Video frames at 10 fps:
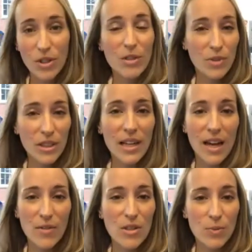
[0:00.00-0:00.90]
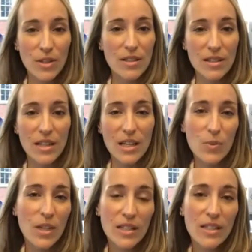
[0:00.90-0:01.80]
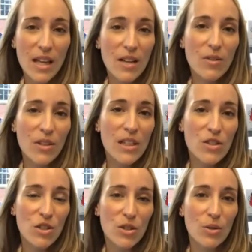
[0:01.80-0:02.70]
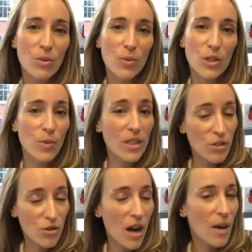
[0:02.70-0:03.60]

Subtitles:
we're going to really have this witness unless we can settle the issue, which we did try.